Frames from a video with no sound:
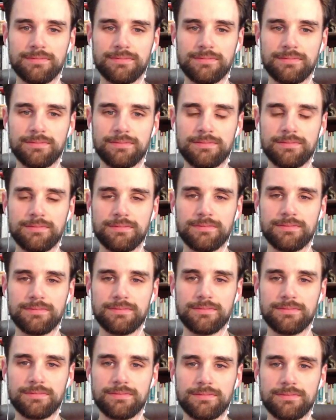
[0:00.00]

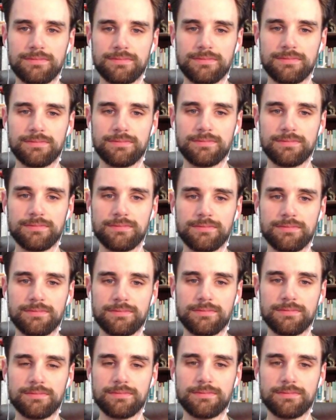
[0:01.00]

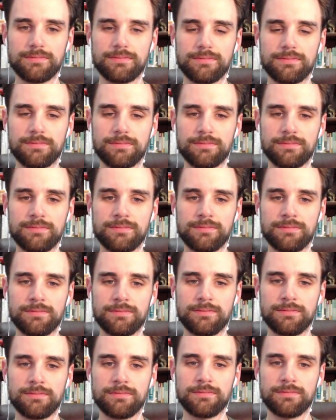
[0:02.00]

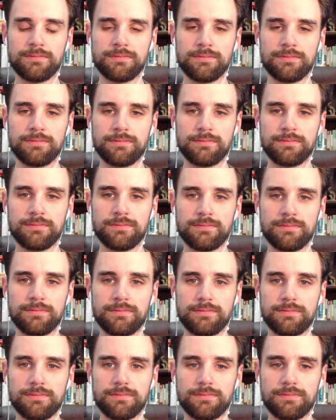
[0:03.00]

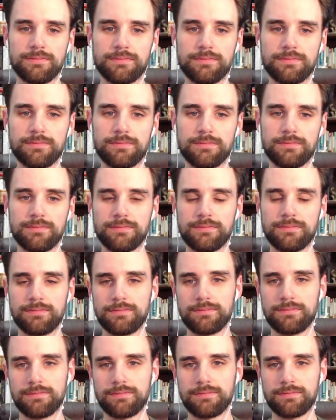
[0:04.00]

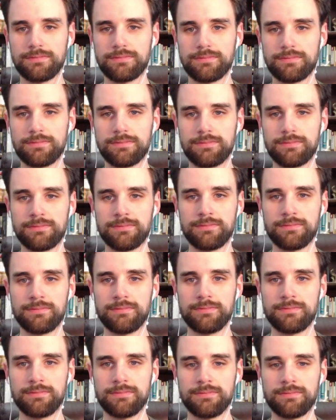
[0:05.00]

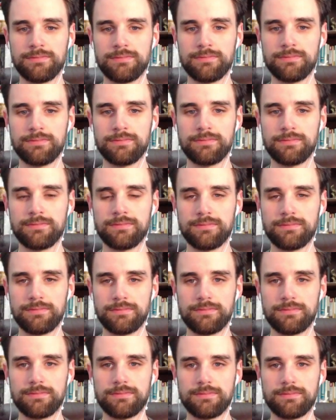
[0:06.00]

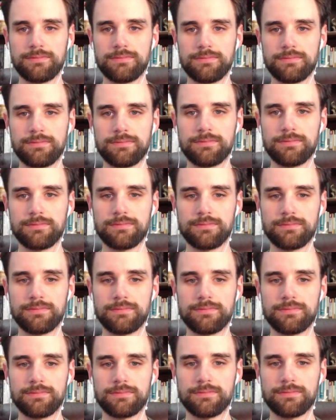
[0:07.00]
No words are spoken by the person on screen.